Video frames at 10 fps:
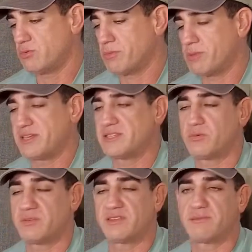replace it
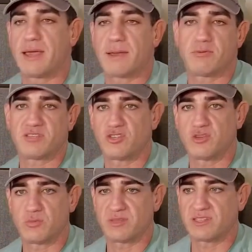with some high
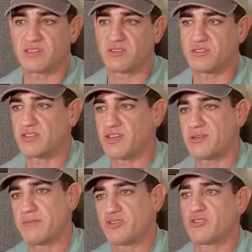precision resistors. So you have
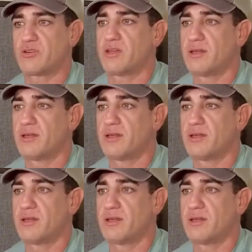to measure it,